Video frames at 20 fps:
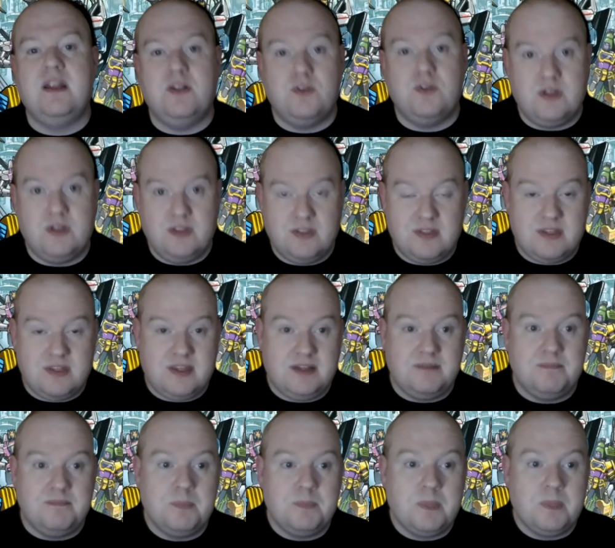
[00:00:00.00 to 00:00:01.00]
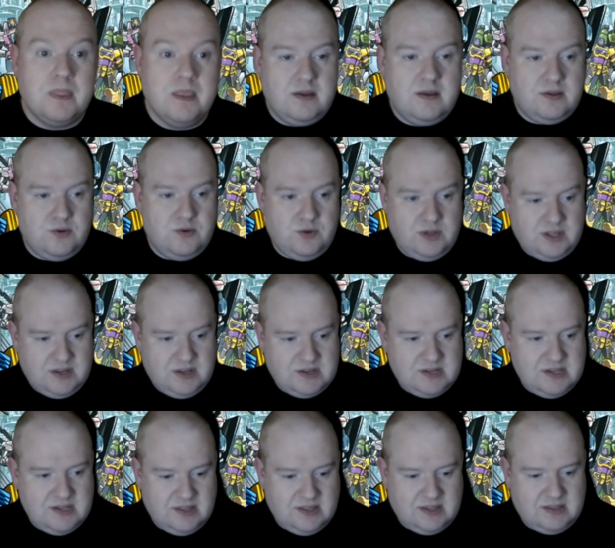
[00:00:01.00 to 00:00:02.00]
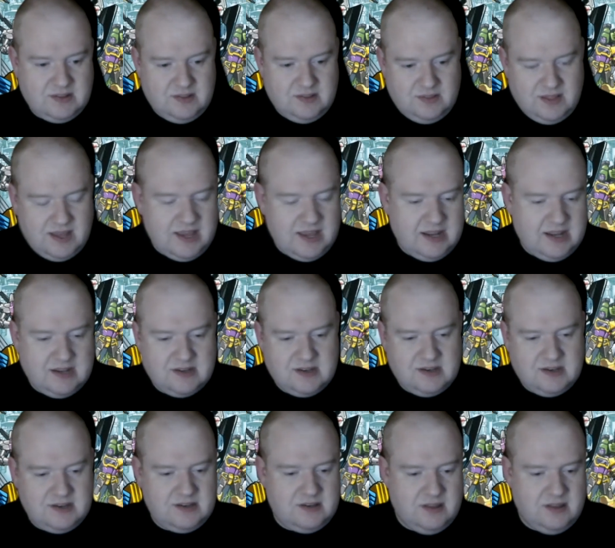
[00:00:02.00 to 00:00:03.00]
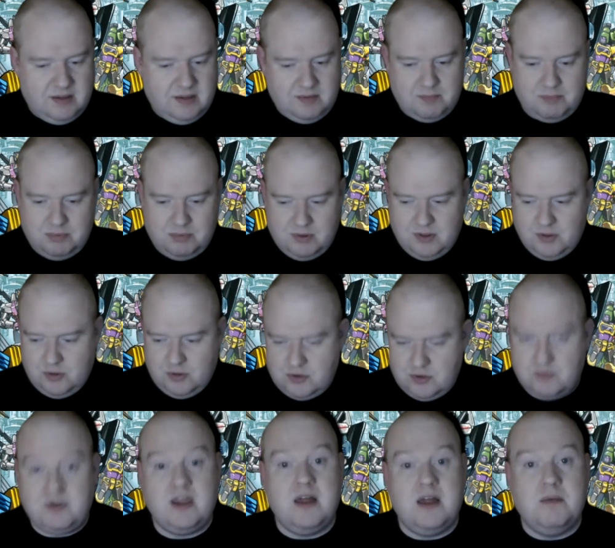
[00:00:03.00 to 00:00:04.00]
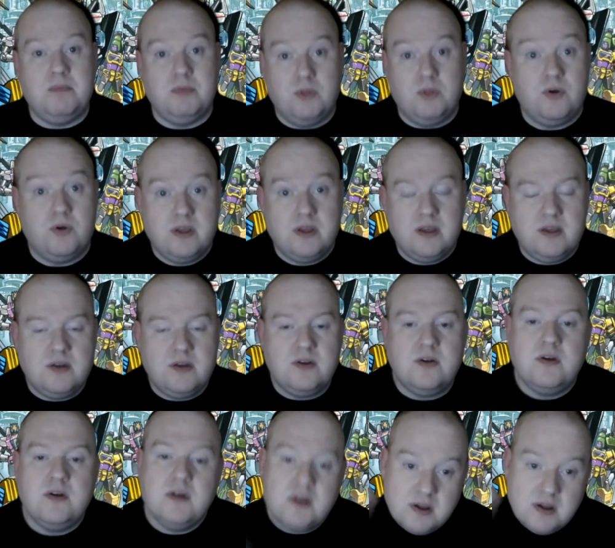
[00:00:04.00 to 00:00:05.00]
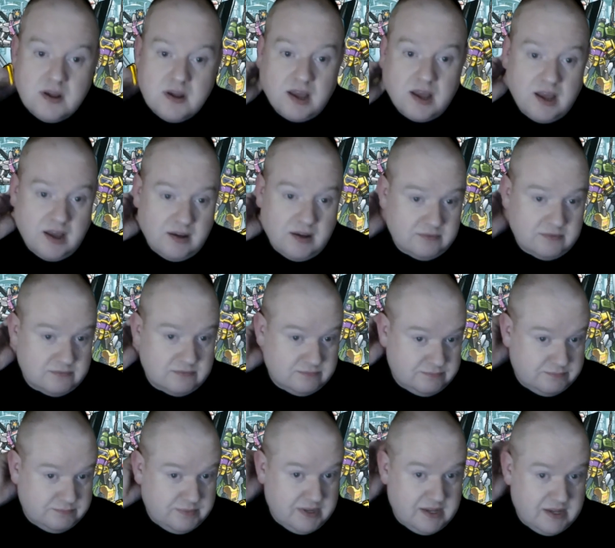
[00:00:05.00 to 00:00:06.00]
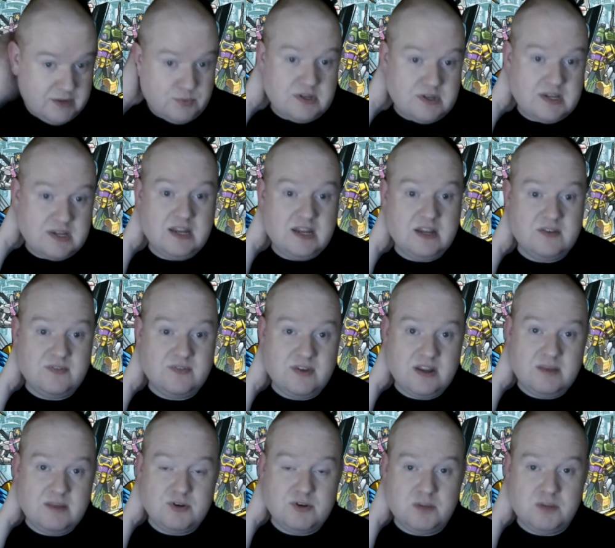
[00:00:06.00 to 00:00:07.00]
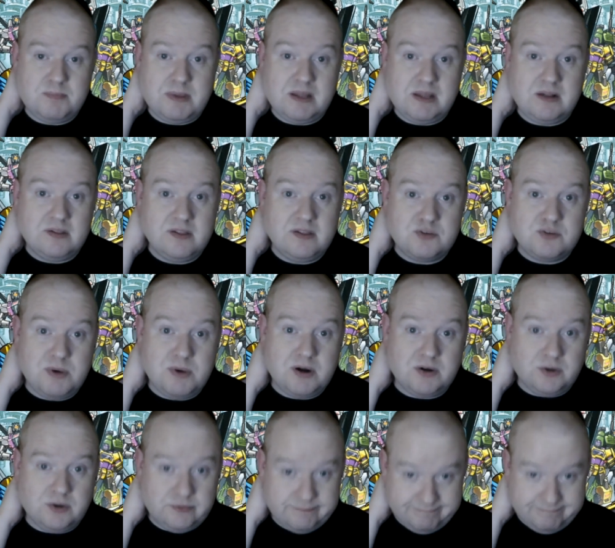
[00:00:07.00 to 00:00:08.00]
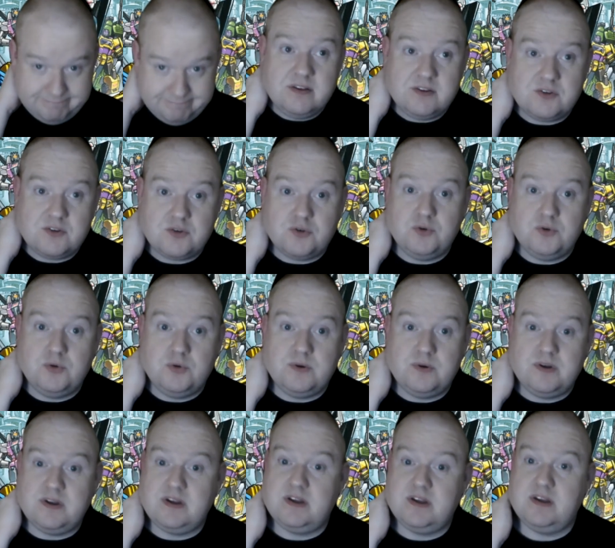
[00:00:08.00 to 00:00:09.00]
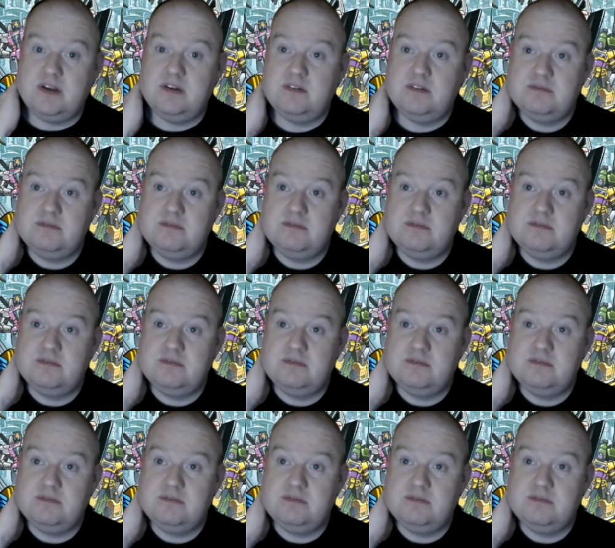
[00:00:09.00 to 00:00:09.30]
of looking thing. You know, you can see like lines and like below it's kind of blocky, you know. But once again, it's very much the pink glitter sparkle. So